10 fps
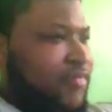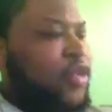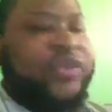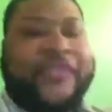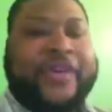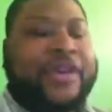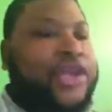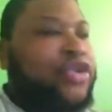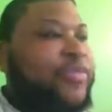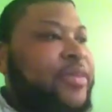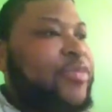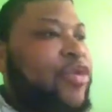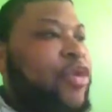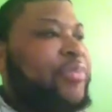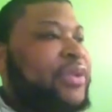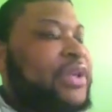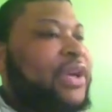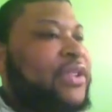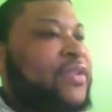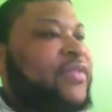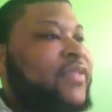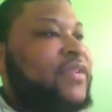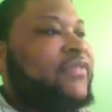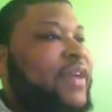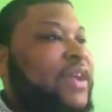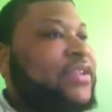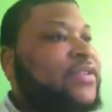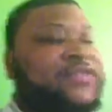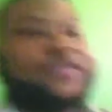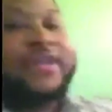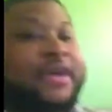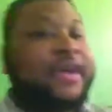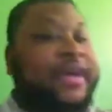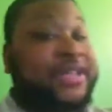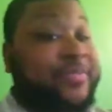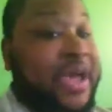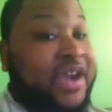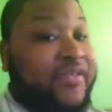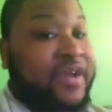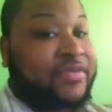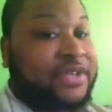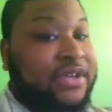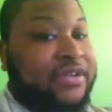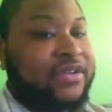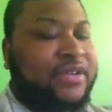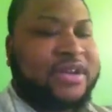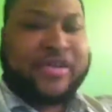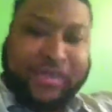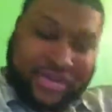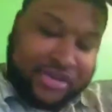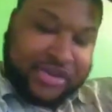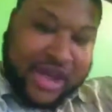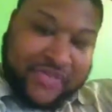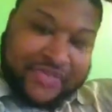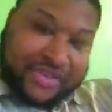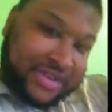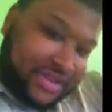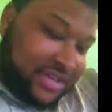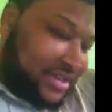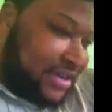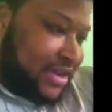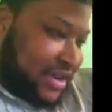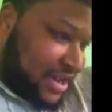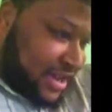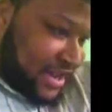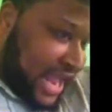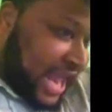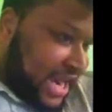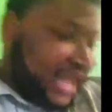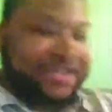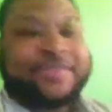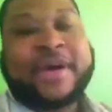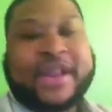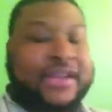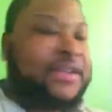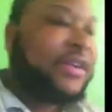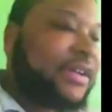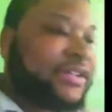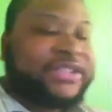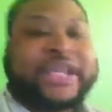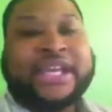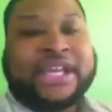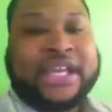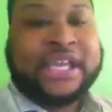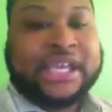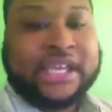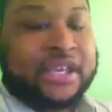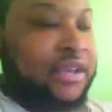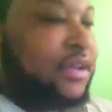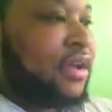we feel that you would be more productive and effective as a background singer. You don't have to just not let somebody sing lead,